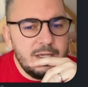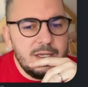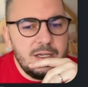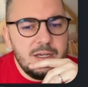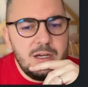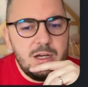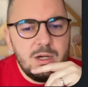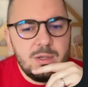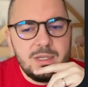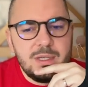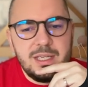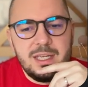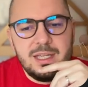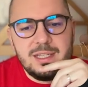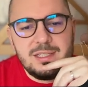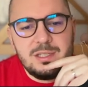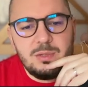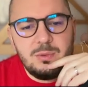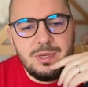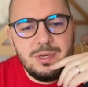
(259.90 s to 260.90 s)
Okay, yeah,
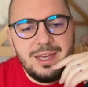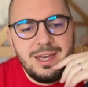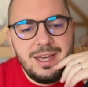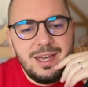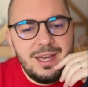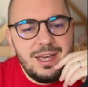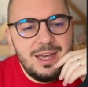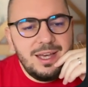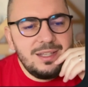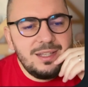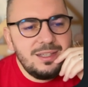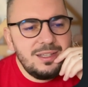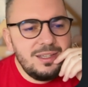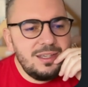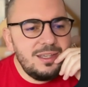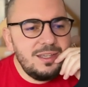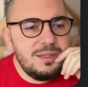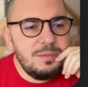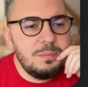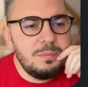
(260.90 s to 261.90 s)
so we had
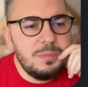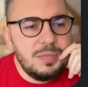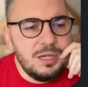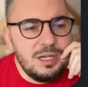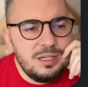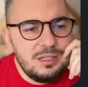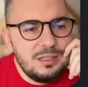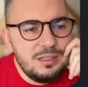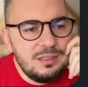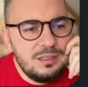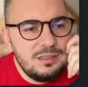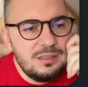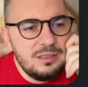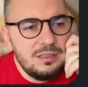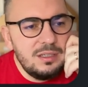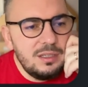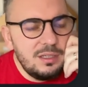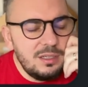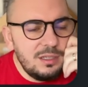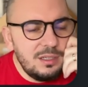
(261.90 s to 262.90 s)
a bug.
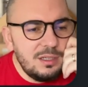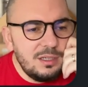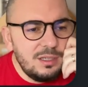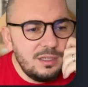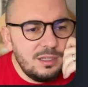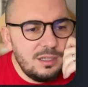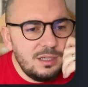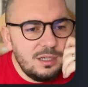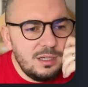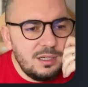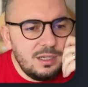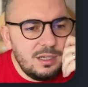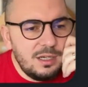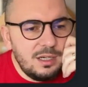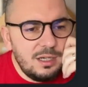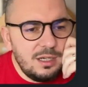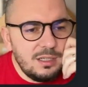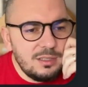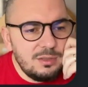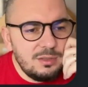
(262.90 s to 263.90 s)

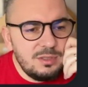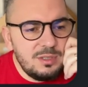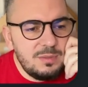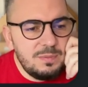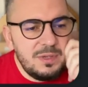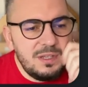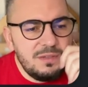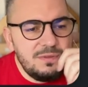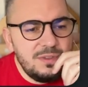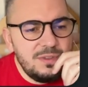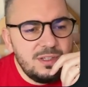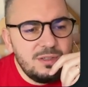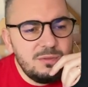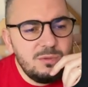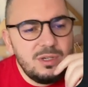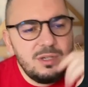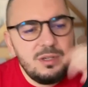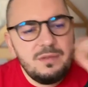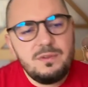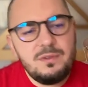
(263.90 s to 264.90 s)
So display field,
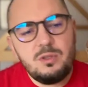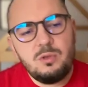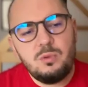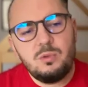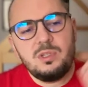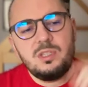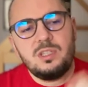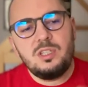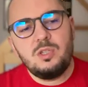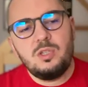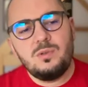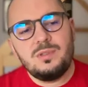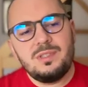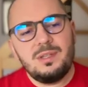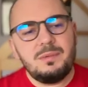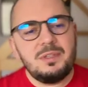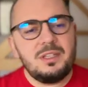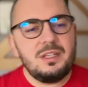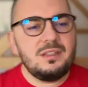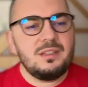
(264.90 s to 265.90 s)
whenever you would use
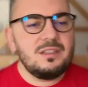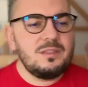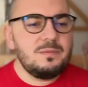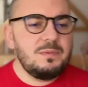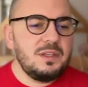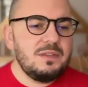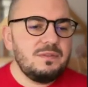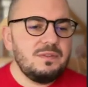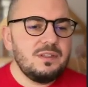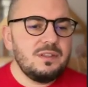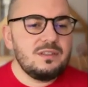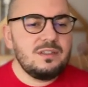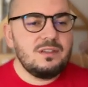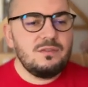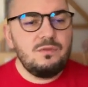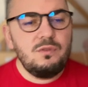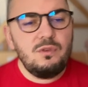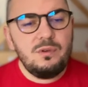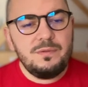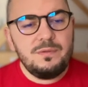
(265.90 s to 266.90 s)
something like display fields
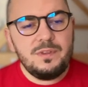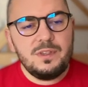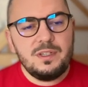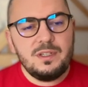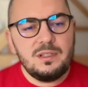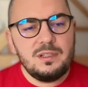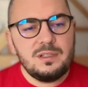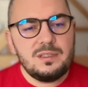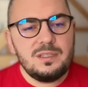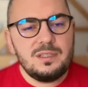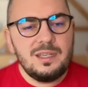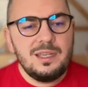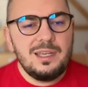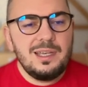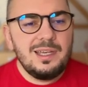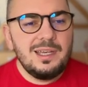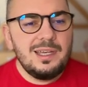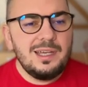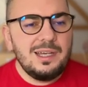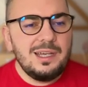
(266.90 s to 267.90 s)
and form fields,
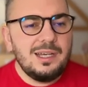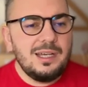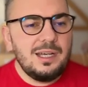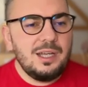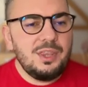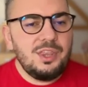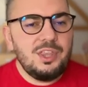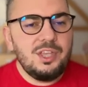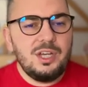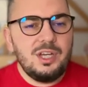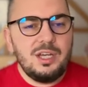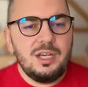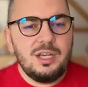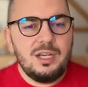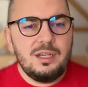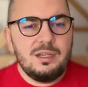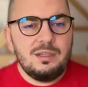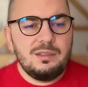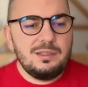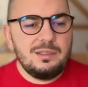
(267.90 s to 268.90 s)

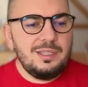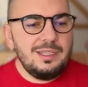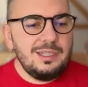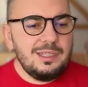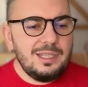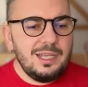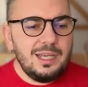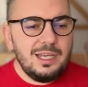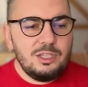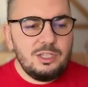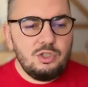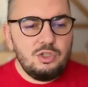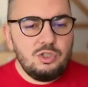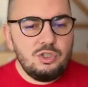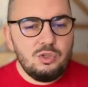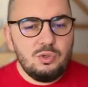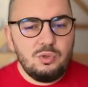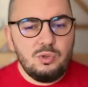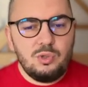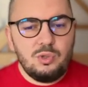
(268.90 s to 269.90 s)
the
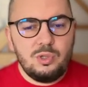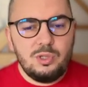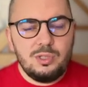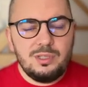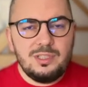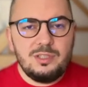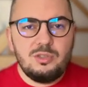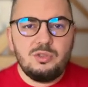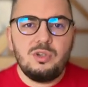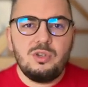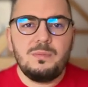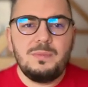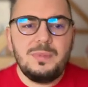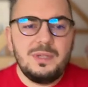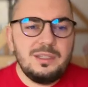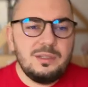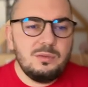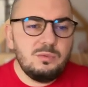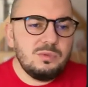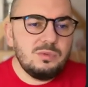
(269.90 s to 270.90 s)
detach or destroy
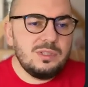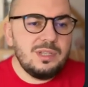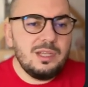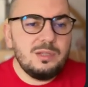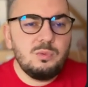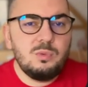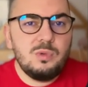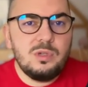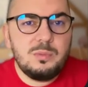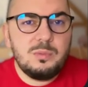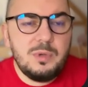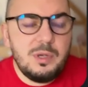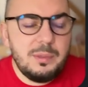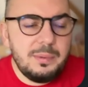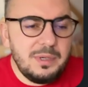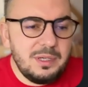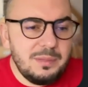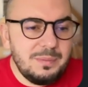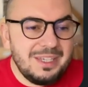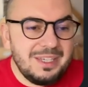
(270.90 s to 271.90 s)
button would not work
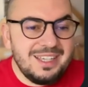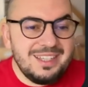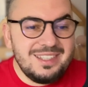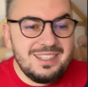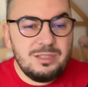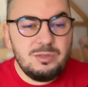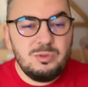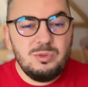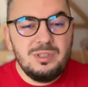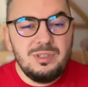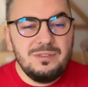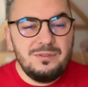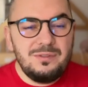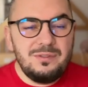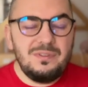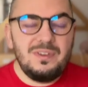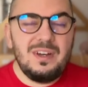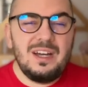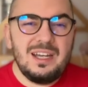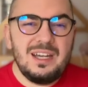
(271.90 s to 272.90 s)
properly because it couldn't
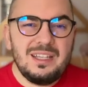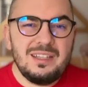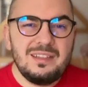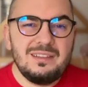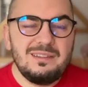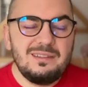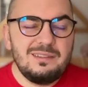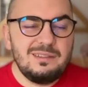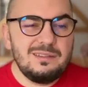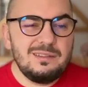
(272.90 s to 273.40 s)
find